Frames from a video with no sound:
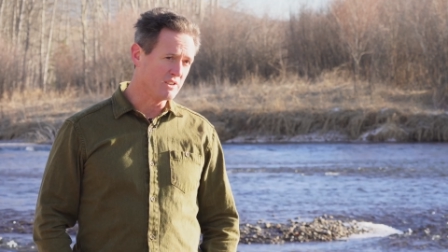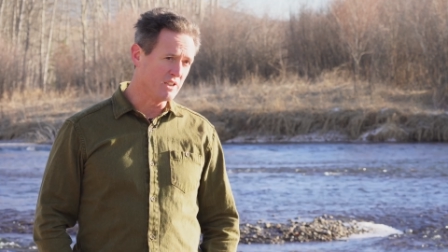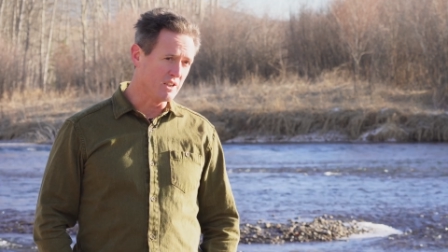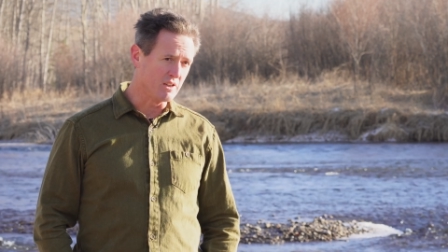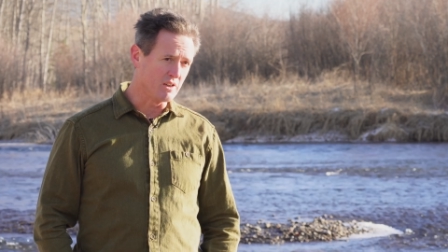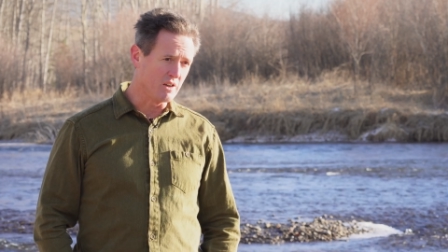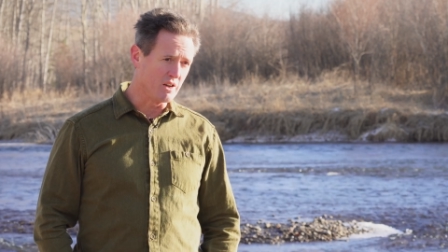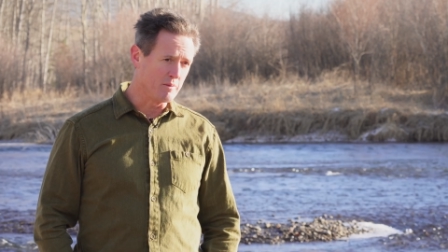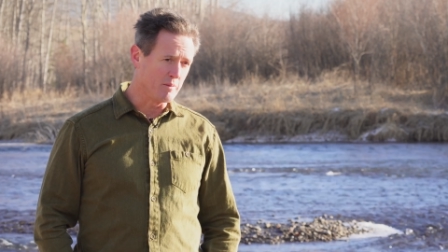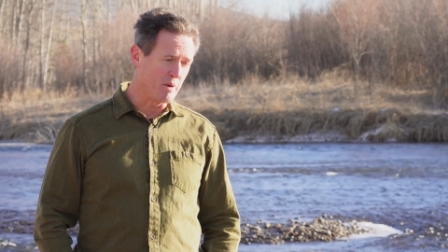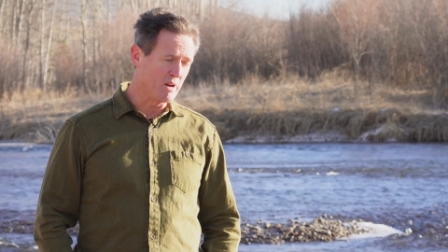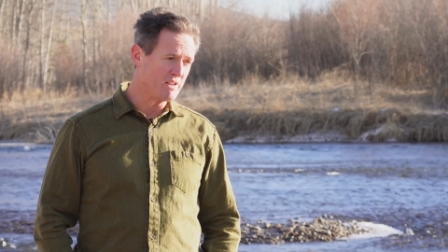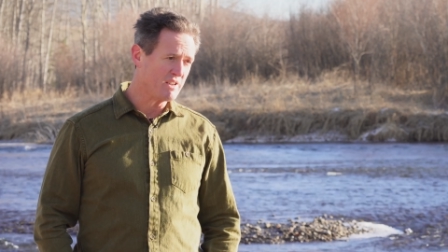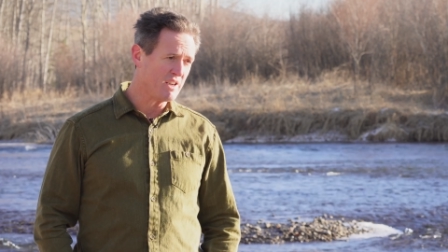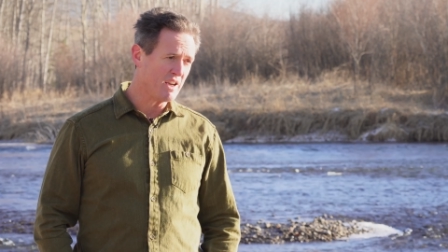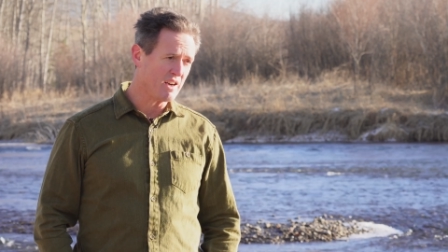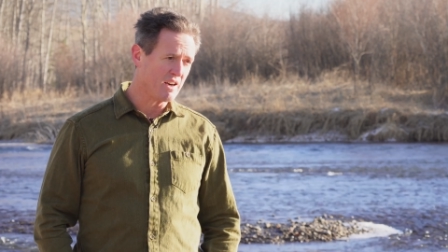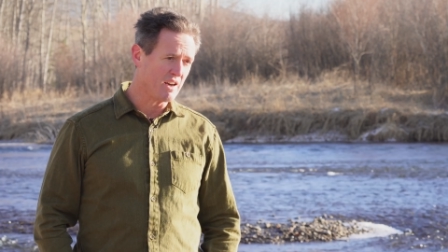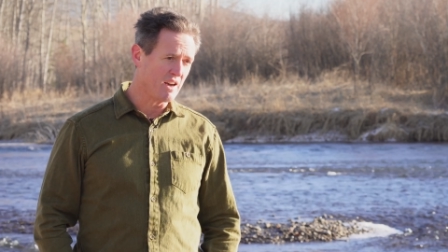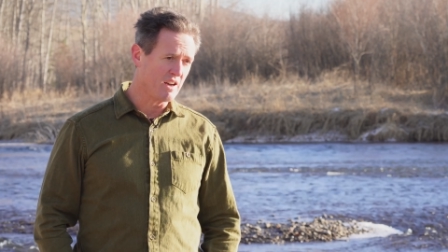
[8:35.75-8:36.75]
And
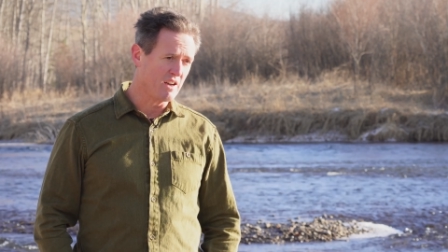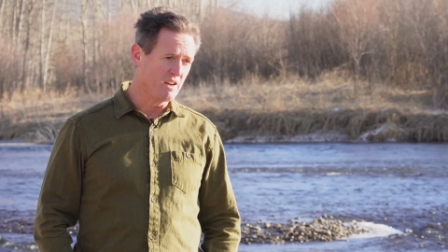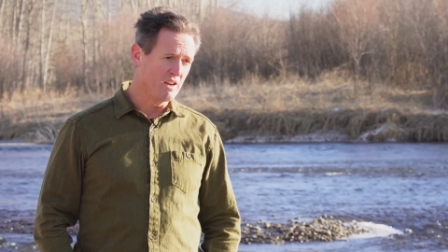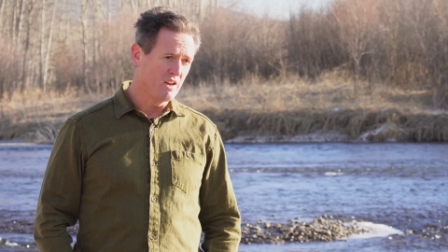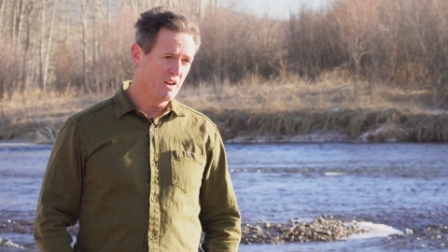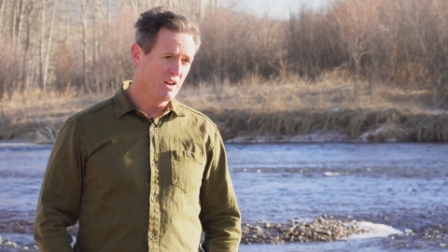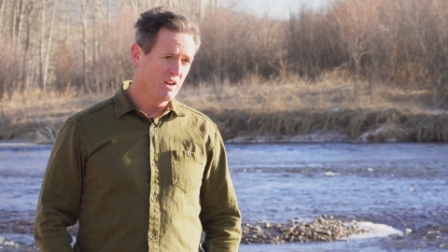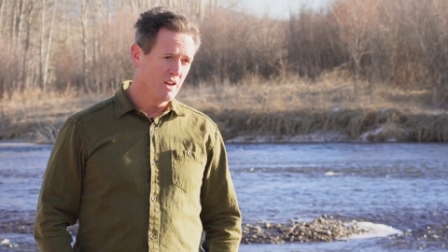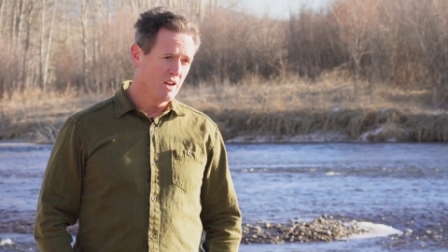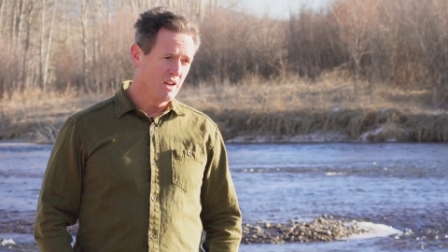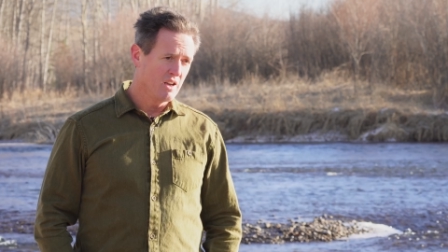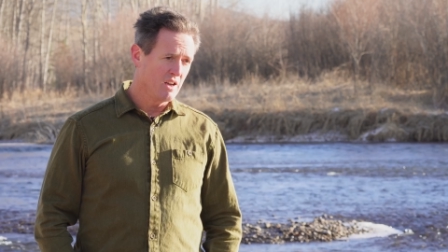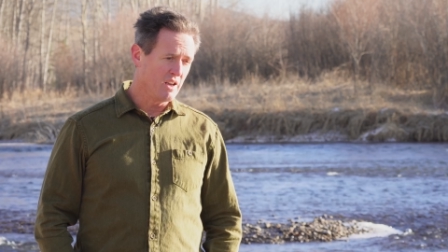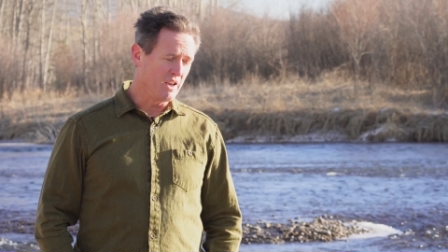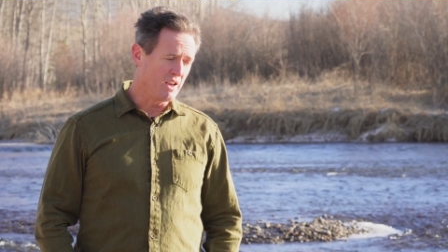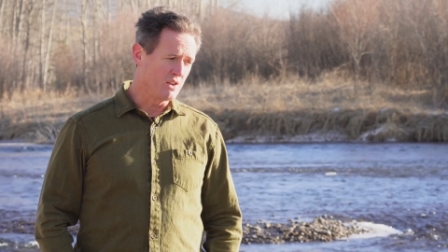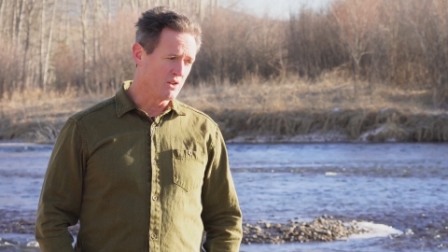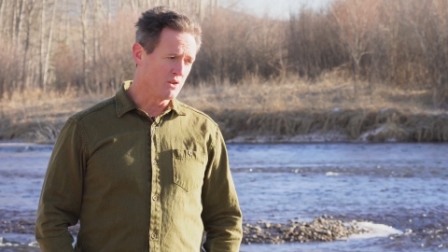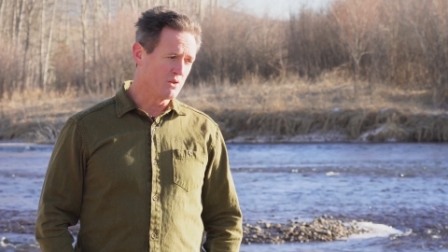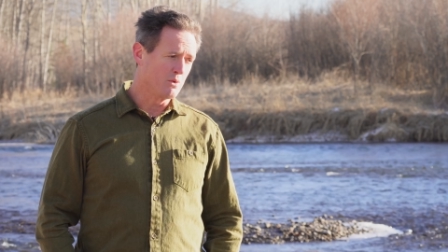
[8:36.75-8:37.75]
Montana
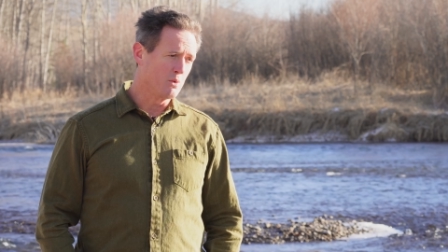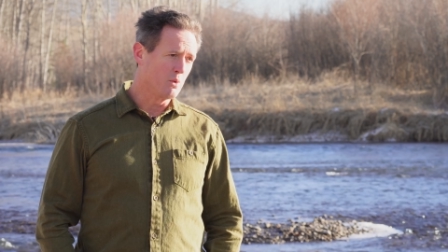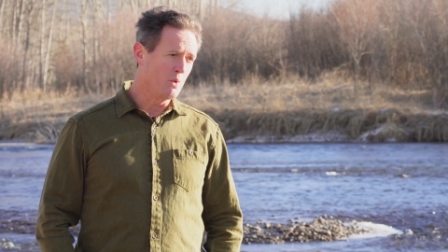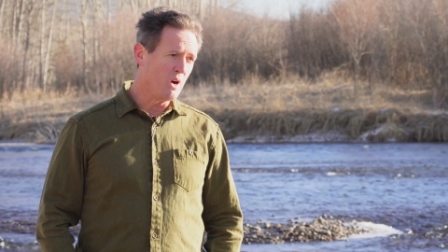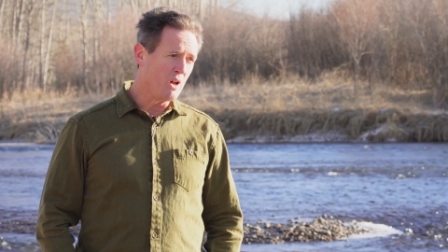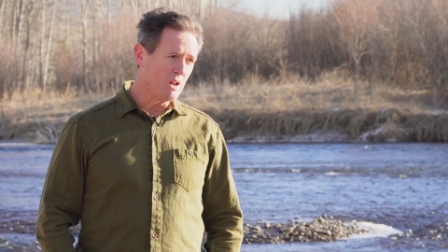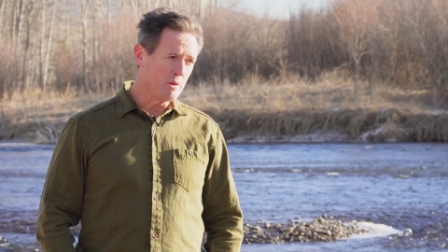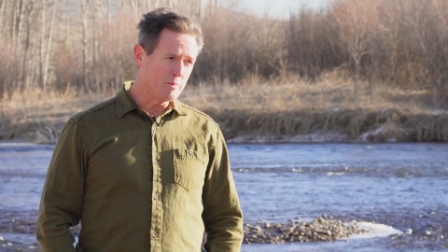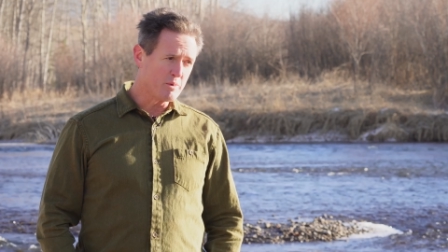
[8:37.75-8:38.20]
is well